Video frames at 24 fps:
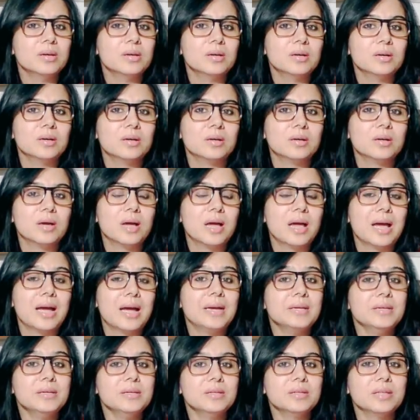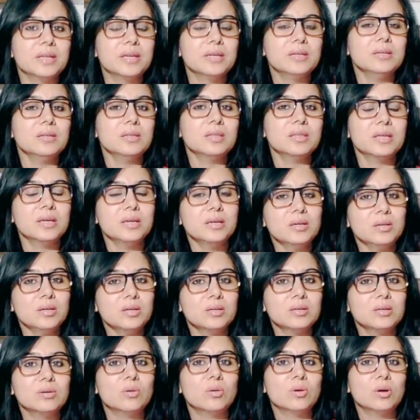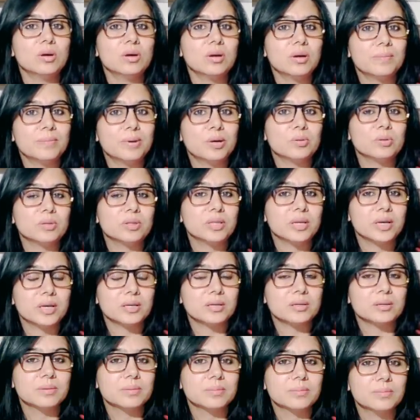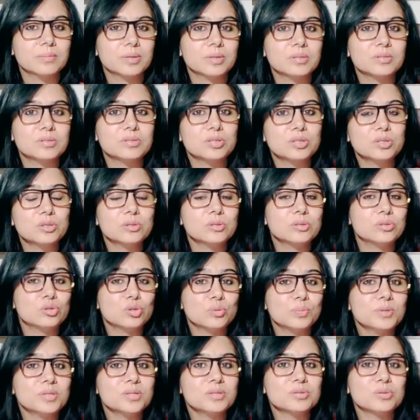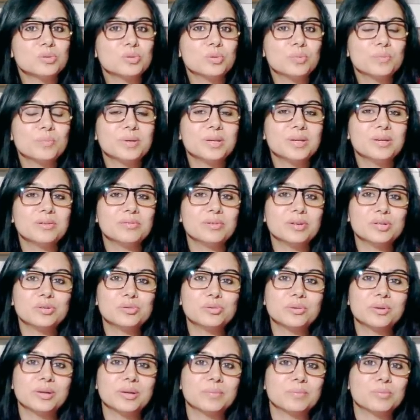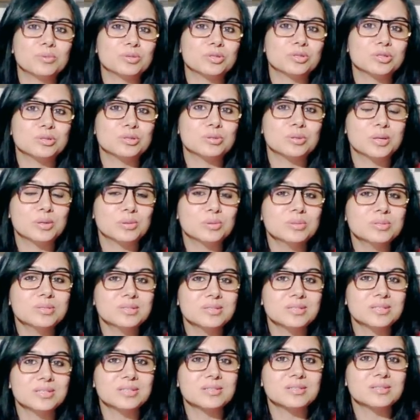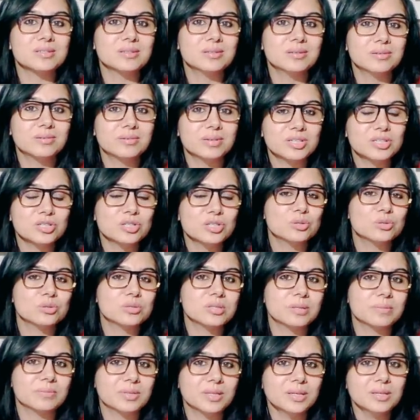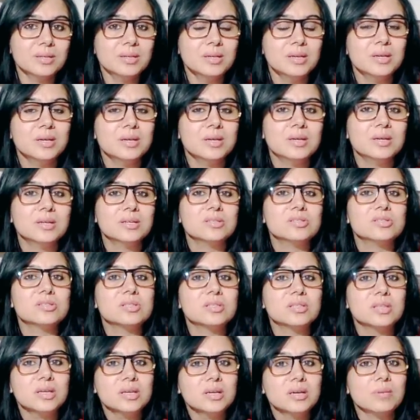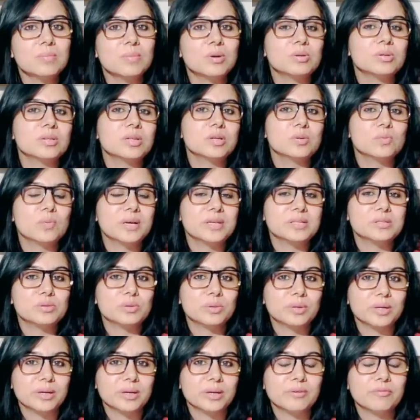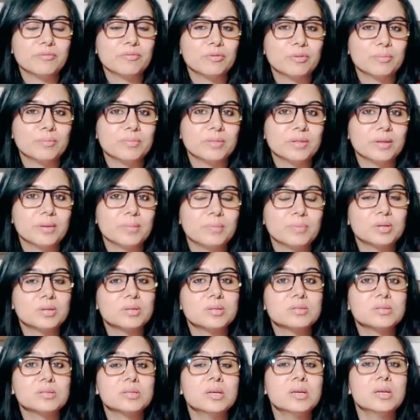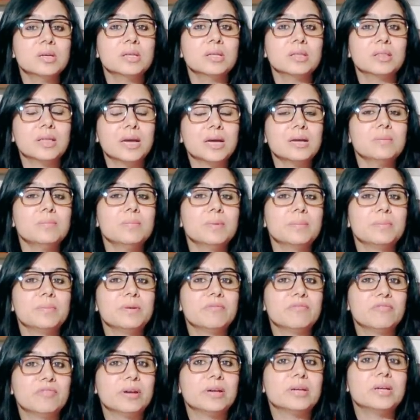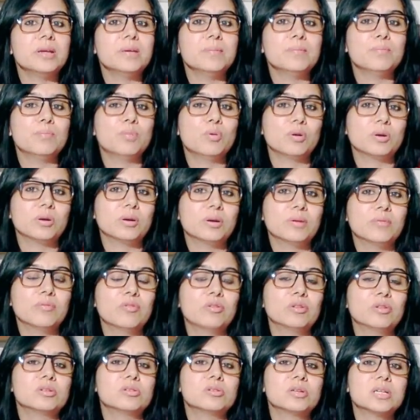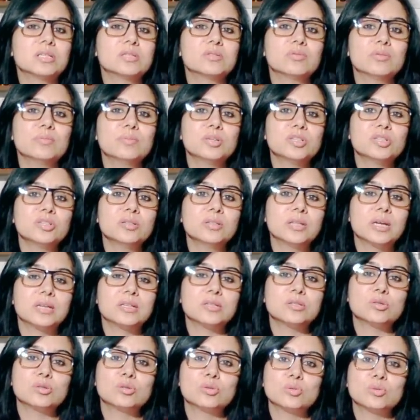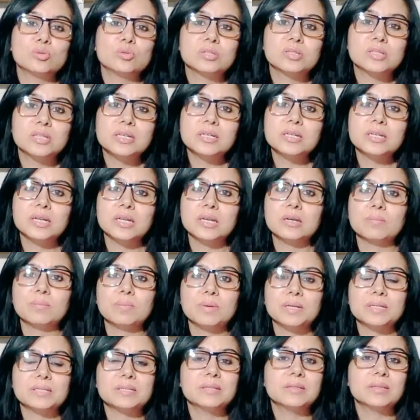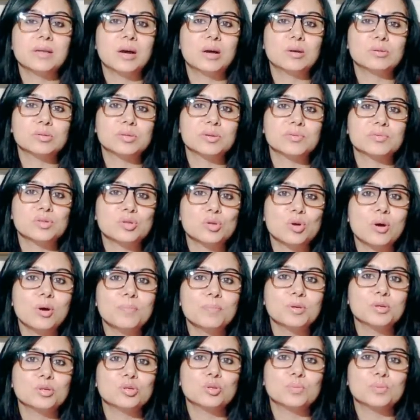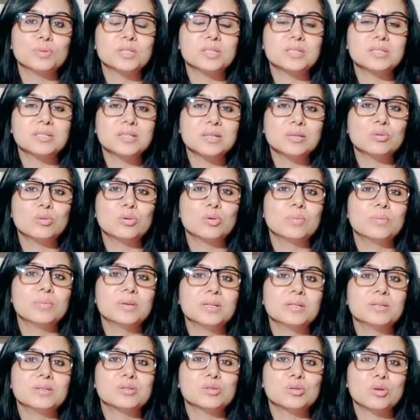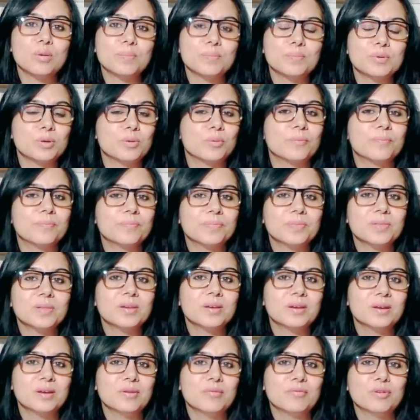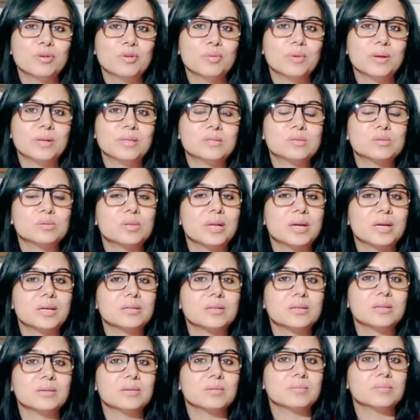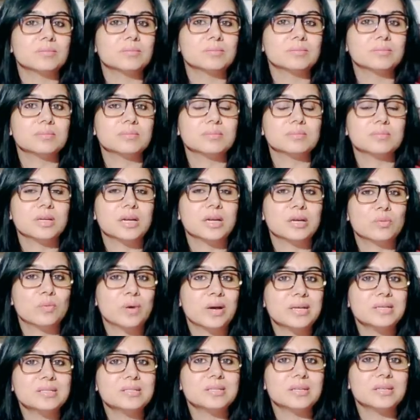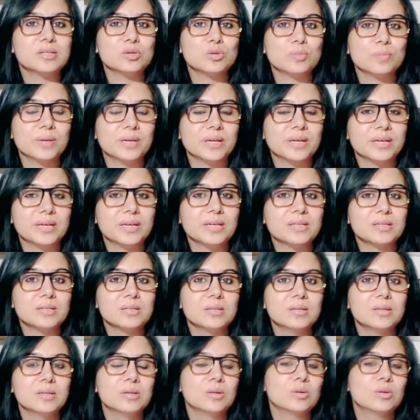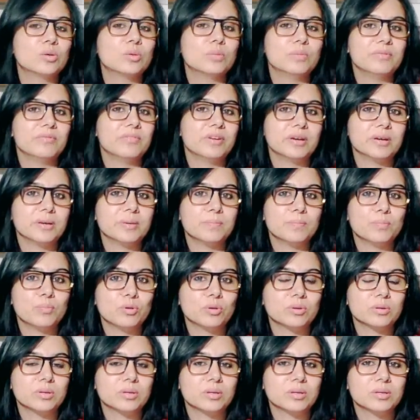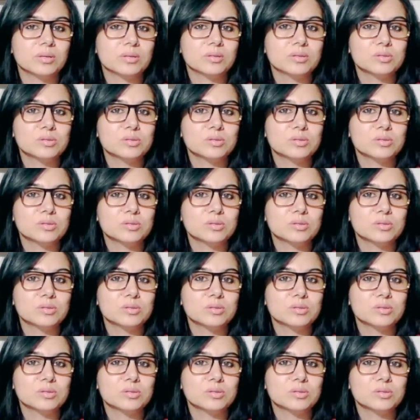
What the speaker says: And then think about that. Because Jupiter is going to be in retrograde motion. So I don't suggest rush into something. Just think about the advice you're getting from there. Because that may be very important for the transformation that is to still take place in the house of Scorpio. Jupiter is still going to be in Scorpio for a while. So that advice that you may get could be very important.